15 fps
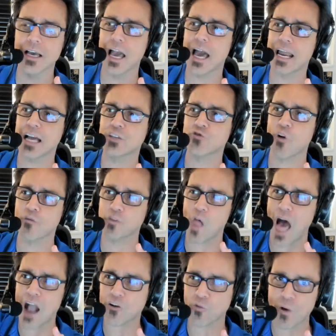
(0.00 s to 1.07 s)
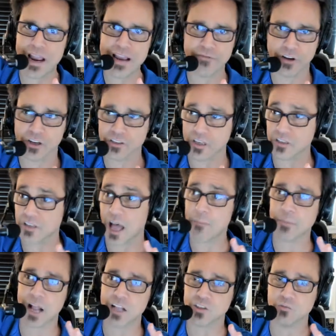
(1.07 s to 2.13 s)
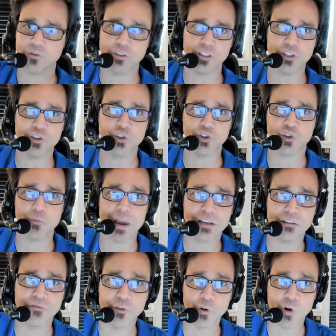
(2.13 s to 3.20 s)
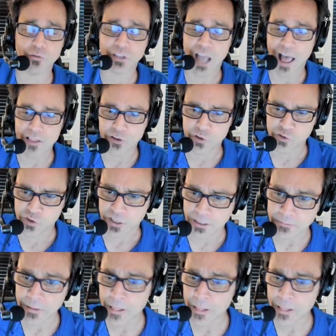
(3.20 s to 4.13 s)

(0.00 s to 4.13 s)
and I drove Loch Raven because I stopped and got some delicious Jamaican food over at the Island Cuisine,